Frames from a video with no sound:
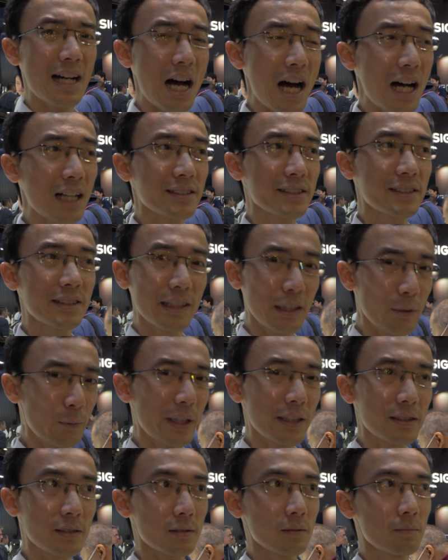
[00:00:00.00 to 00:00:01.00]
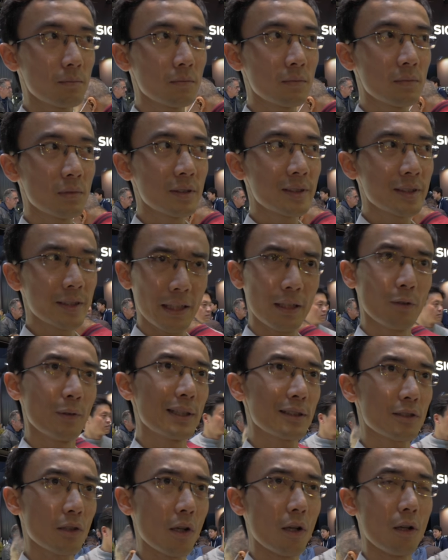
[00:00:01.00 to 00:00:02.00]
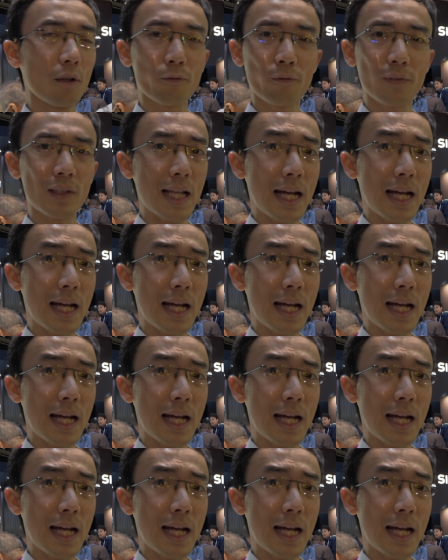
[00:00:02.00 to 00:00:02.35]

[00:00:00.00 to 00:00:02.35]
art series of